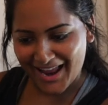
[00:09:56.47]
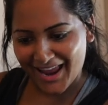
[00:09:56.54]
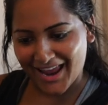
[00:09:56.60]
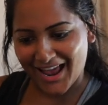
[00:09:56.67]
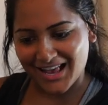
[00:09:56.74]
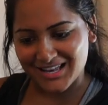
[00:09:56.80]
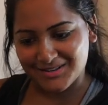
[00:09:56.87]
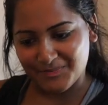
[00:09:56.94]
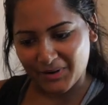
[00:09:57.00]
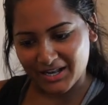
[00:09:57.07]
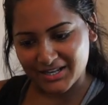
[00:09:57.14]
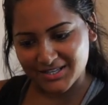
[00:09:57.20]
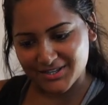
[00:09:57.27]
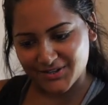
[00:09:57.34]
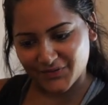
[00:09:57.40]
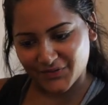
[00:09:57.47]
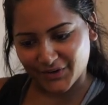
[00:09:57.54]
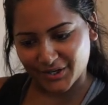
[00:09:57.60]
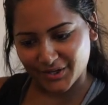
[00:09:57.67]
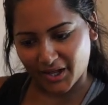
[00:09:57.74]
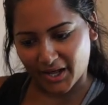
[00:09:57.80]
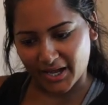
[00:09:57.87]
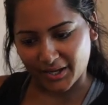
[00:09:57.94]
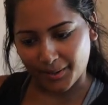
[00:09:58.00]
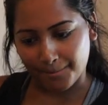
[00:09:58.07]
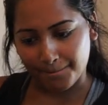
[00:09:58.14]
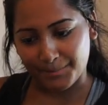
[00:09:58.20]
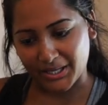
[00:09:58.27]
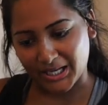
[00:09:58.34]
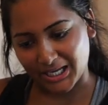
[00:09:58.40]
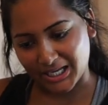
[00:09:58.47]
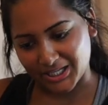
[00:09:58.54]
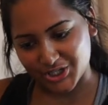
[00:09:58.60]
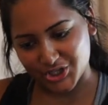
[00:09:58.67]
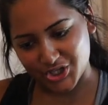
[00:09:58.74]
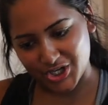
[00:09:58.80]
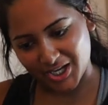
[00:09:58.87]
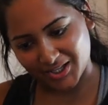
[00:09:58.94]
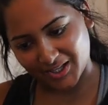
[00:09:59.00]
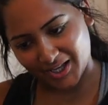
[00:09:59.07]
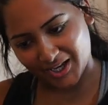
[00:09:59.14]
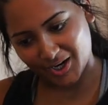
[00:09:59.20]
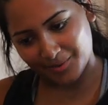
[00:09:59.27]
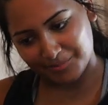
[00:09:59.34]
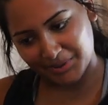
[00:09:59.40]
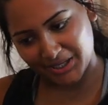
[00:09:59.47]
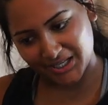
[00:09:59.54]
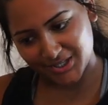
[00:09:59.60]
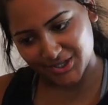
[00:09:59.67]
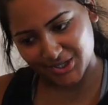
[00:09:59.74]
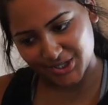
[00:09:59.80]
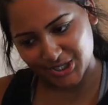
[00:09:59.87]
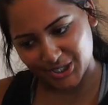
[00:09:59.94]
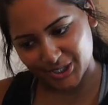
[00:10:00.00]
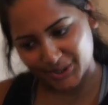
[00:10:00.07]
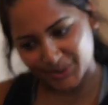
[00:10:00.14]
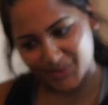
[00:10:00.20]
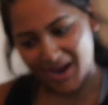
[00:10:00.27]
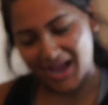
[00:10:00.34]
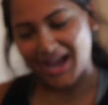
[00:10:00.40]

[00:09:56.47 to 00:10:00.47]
It has buttons for like bean chili or meat stew,